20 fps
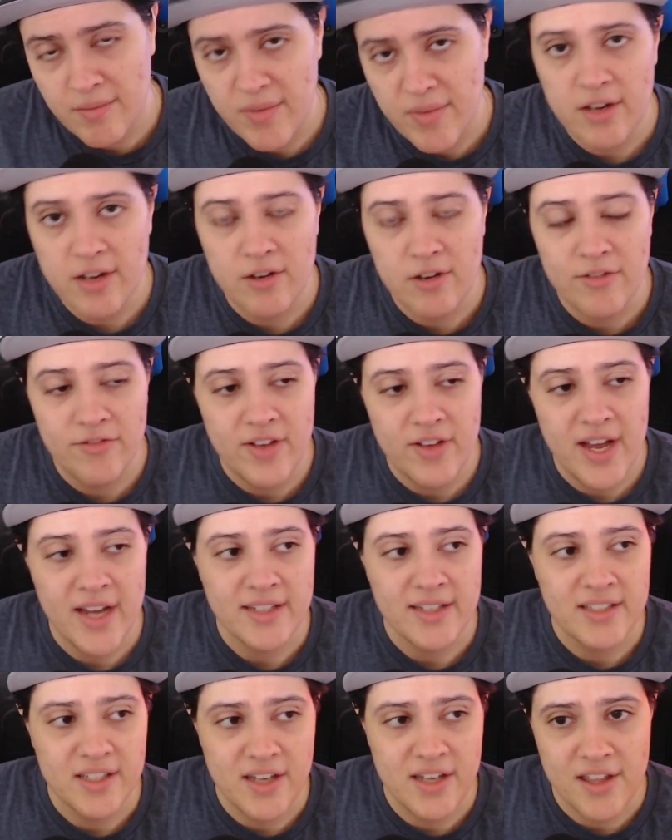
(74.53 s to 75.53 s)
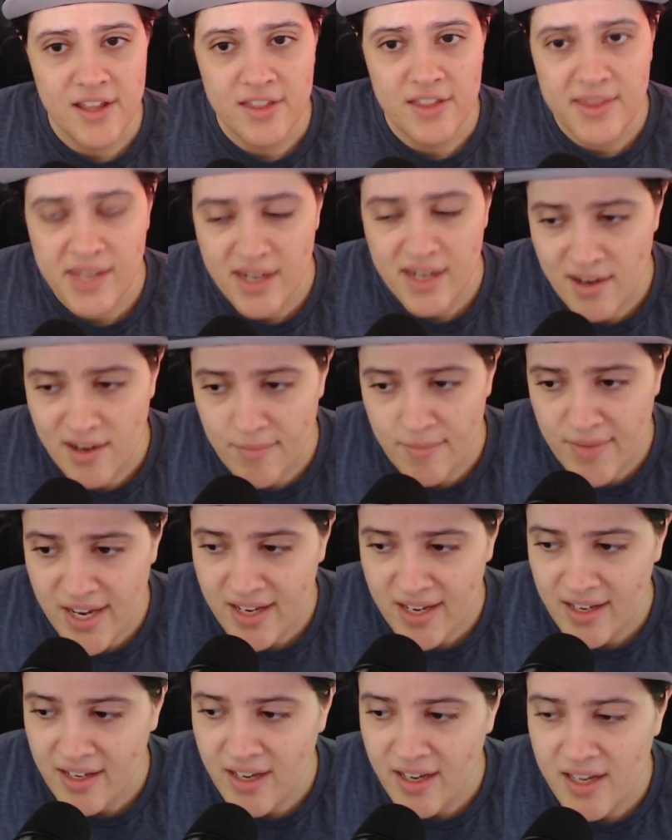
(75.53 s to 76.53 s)
Matter of fact, they are
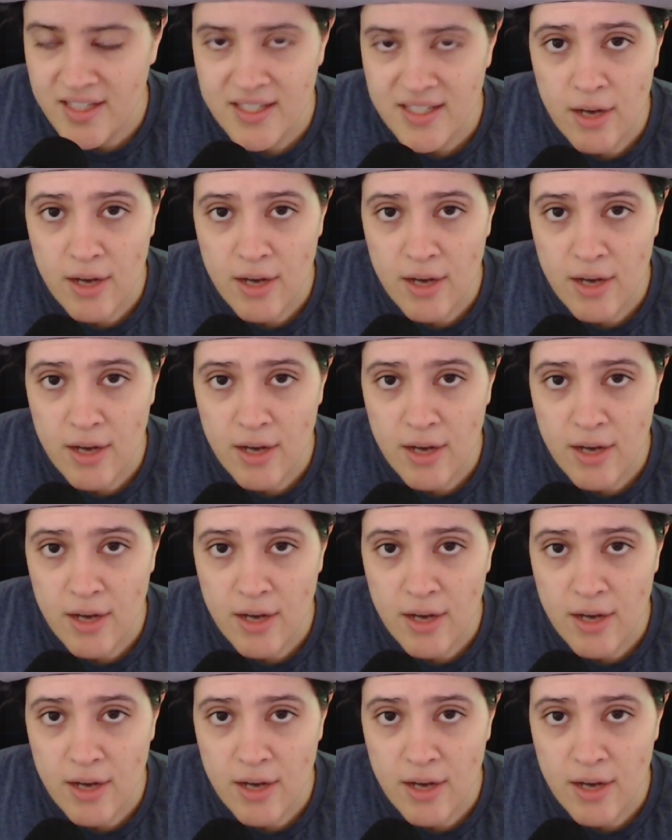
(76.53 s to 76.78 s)
making us